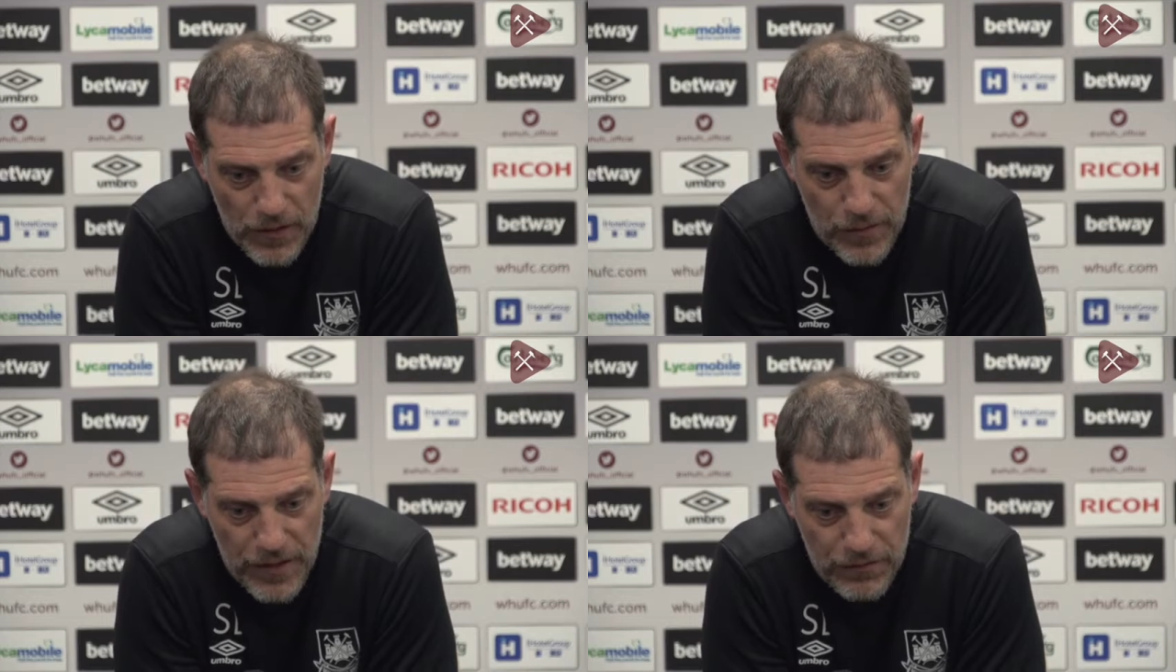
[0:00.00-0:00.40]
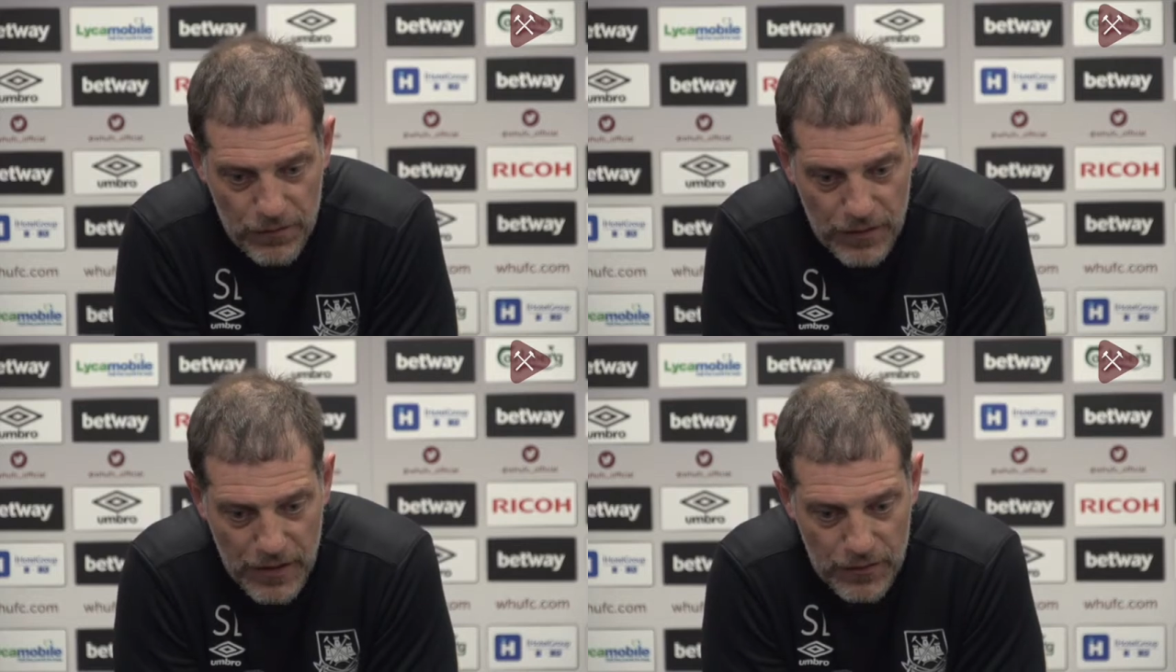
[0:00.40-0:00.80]

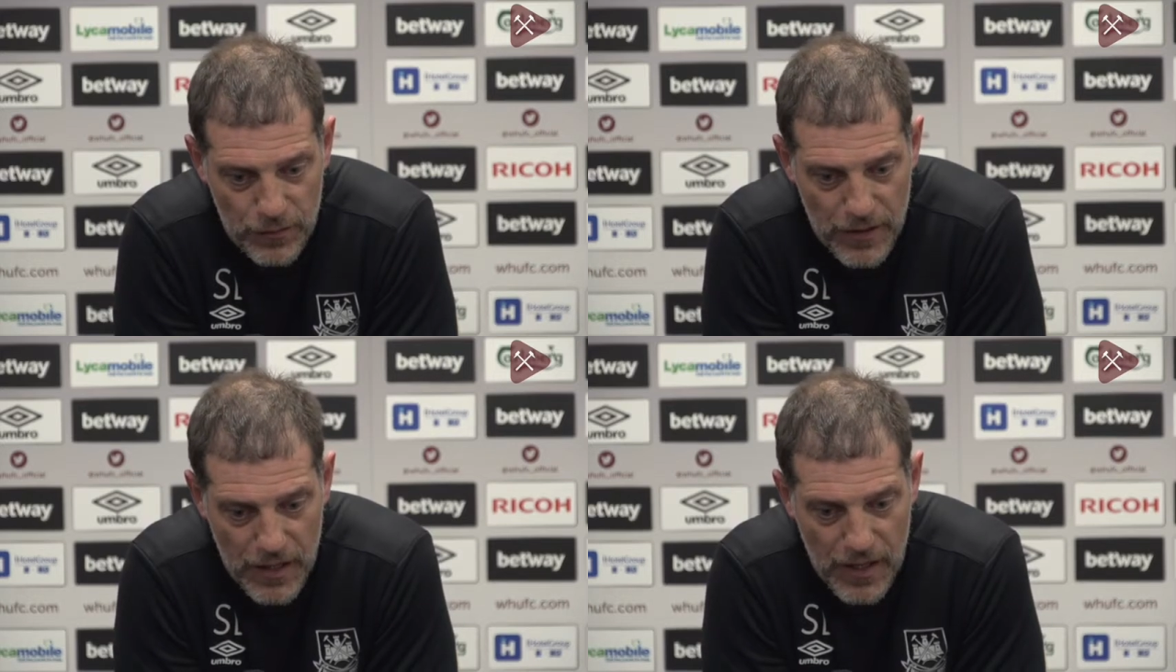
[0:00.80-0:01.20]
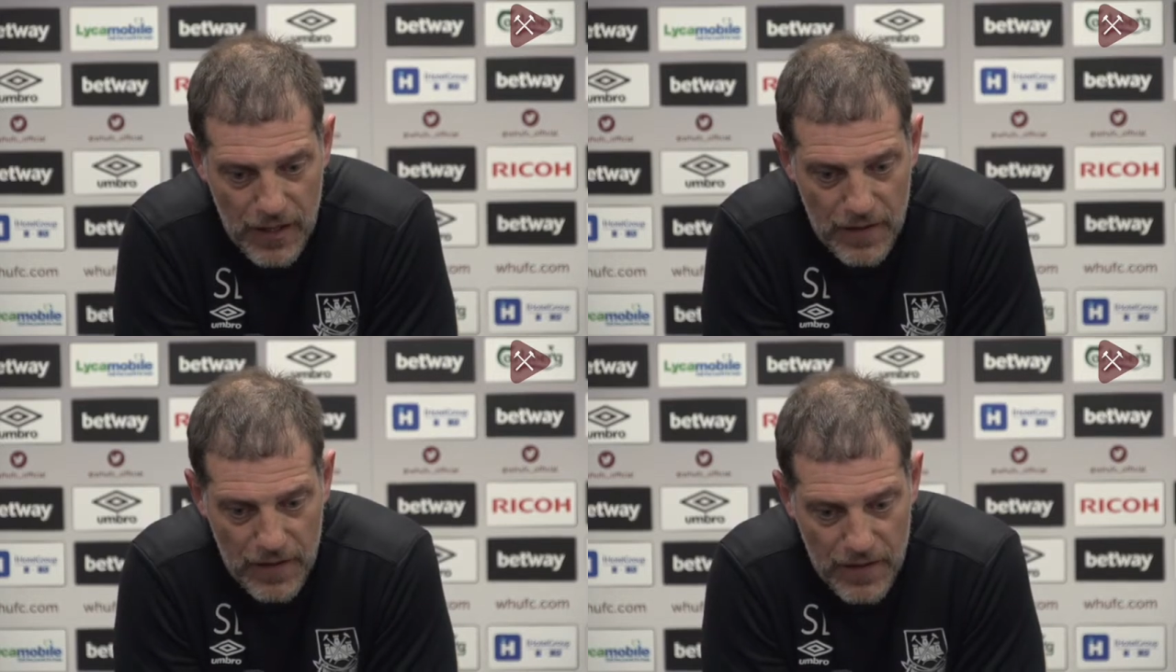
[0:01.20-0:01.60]
grateful that we
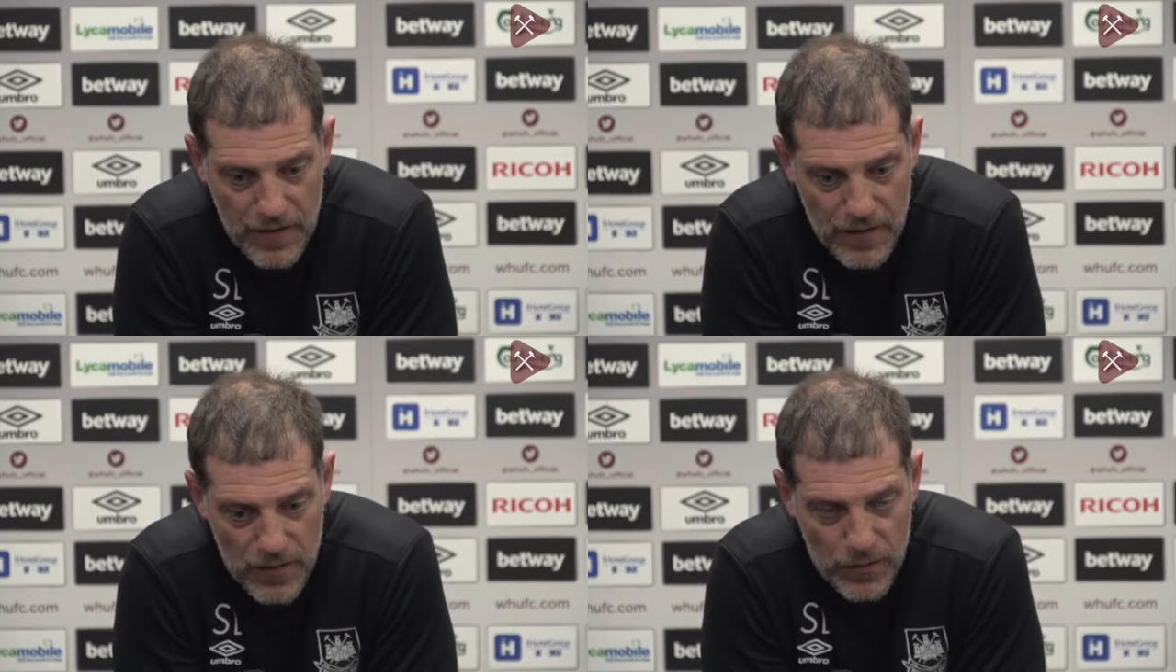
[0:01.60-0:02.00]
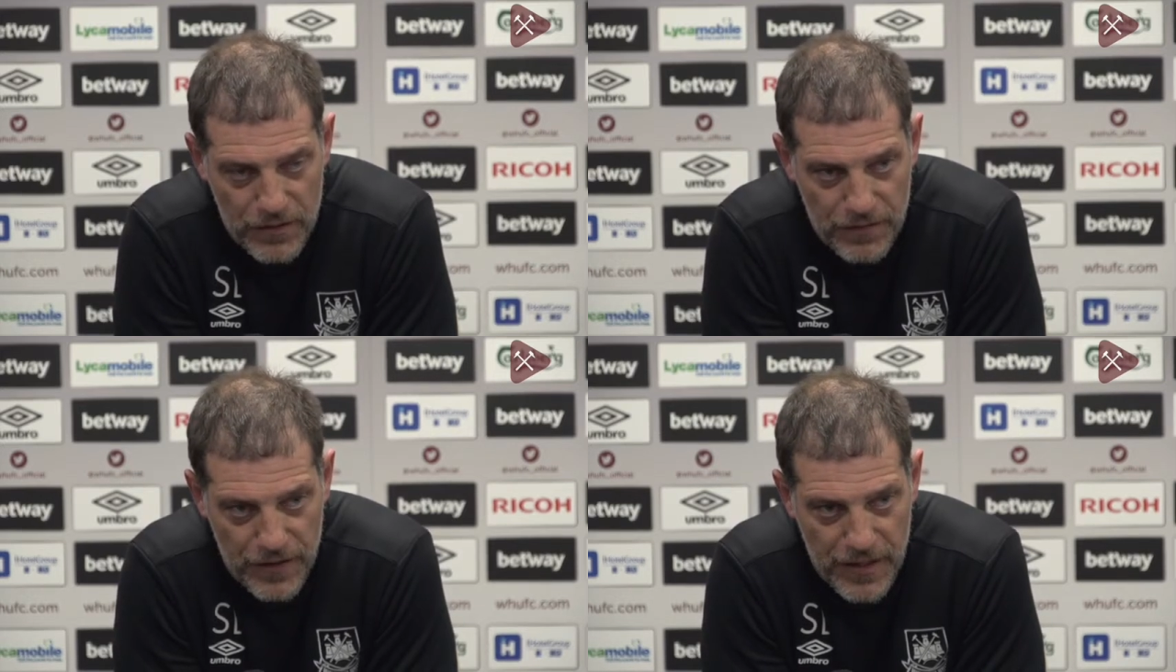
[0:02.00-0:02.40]
are
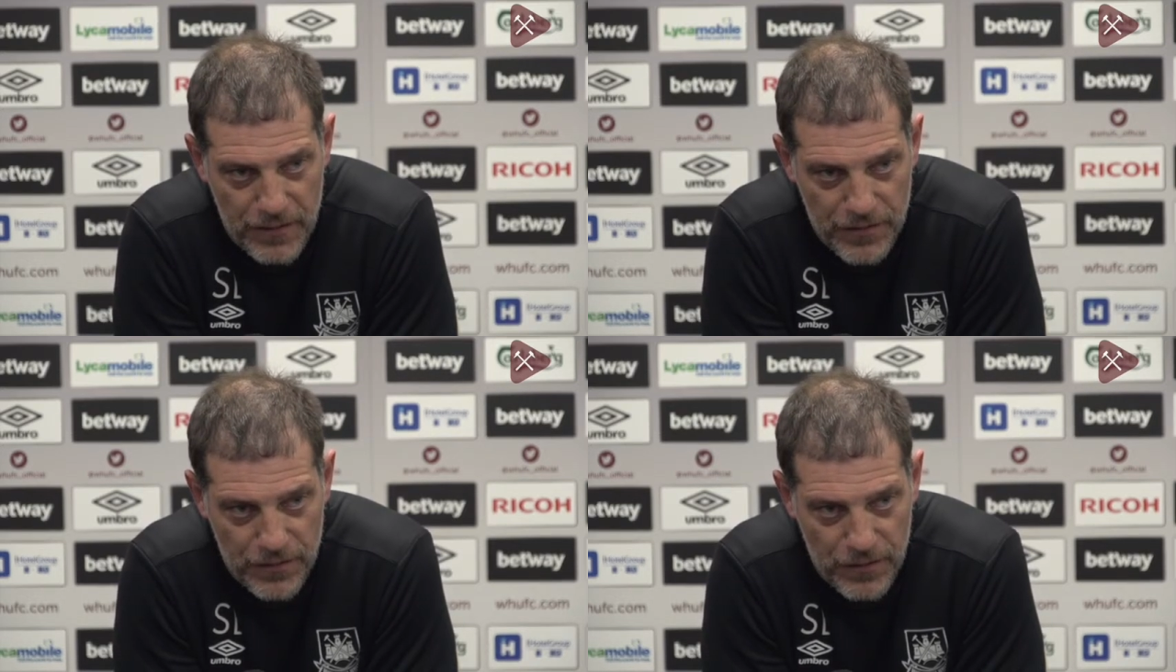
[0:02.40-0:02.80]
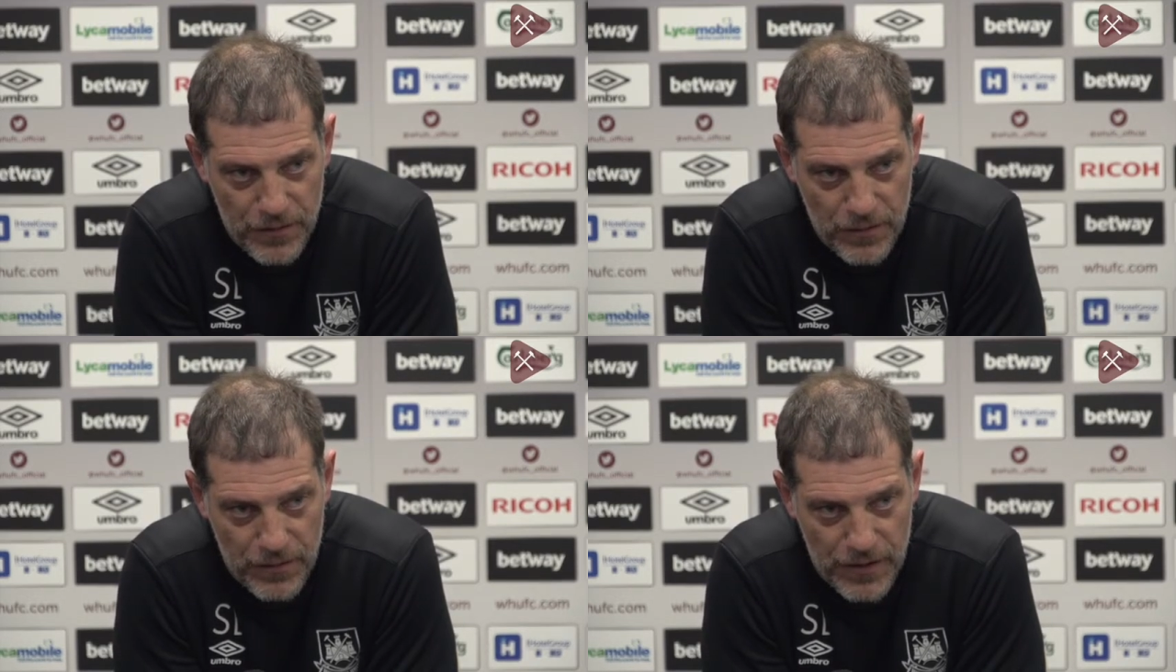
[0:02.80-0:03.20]
with 3 games to
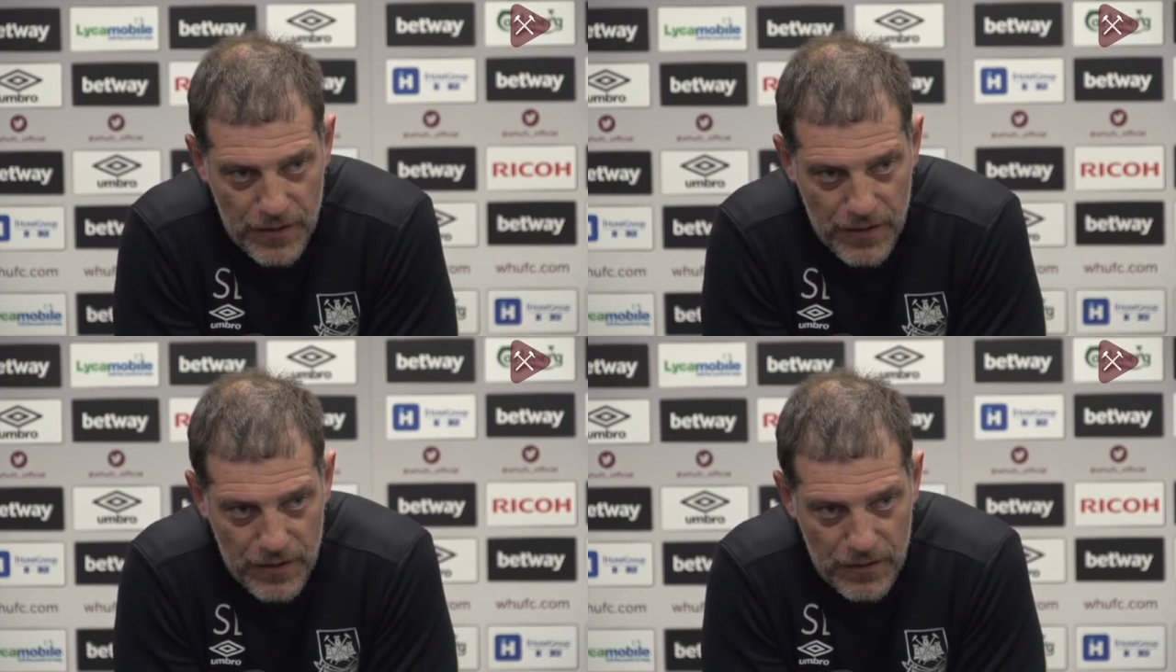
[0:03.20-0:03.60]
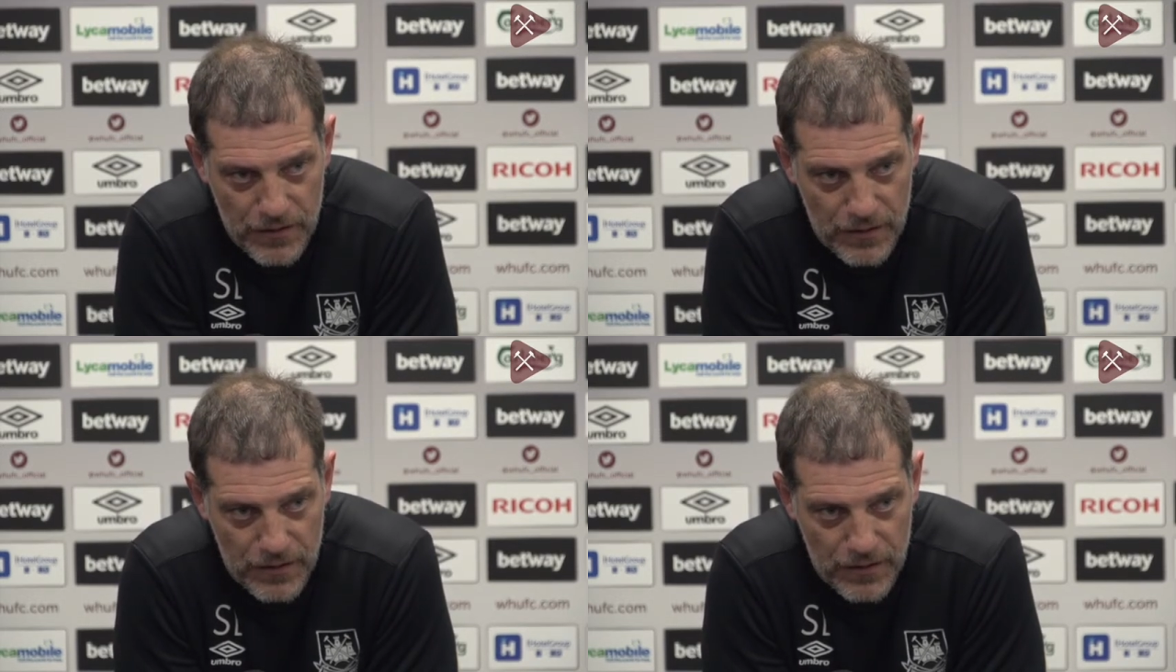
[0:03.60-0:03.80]
go in a